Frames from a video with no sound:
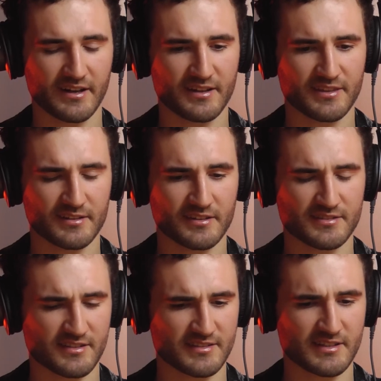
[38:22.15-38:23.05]
And I think
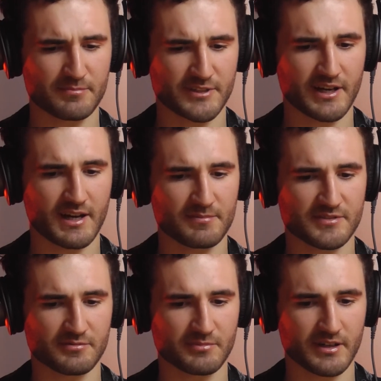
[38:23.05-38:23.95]
that there's some
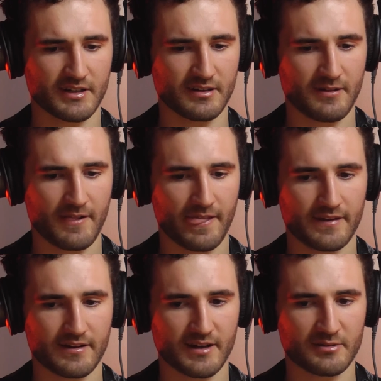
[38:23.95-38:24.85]
times where
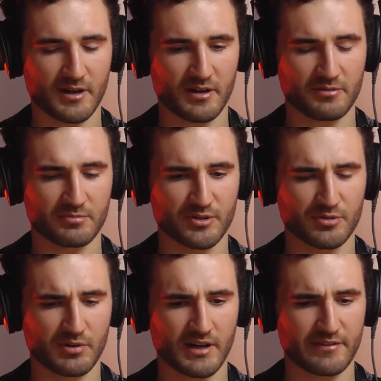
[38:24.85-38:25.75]
I
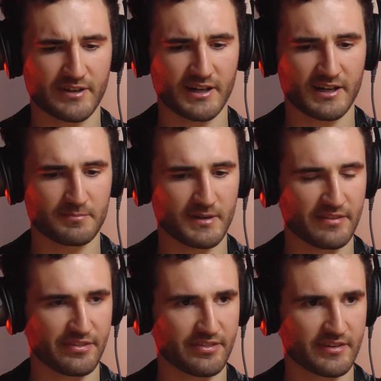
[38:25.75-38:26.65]
will have a hard
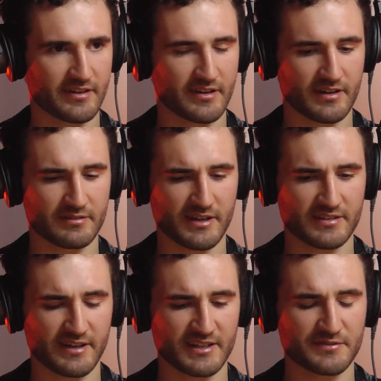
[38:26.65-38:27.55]
month.
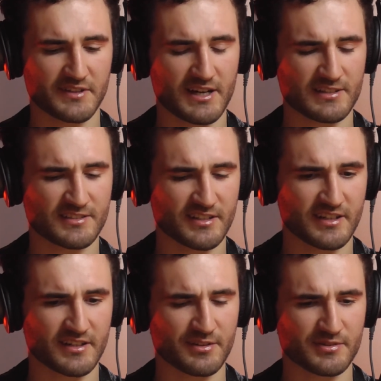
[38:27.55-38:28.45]
The end of last
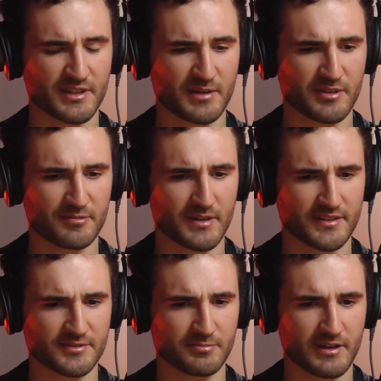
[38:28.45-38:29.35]
year, there was a couple of
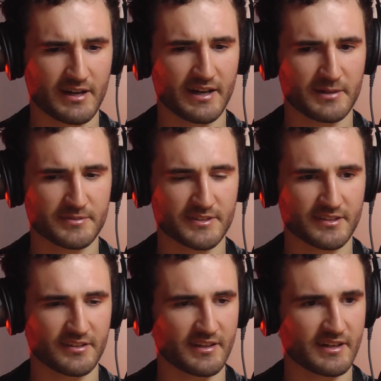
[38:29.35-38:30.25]
months where I had a
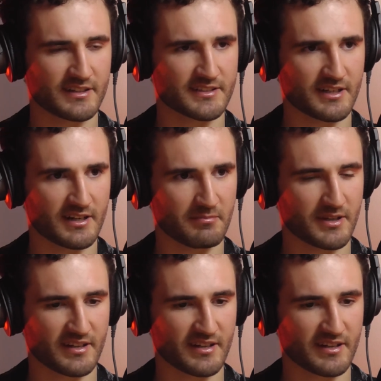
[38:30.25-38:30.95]
particularly hard time.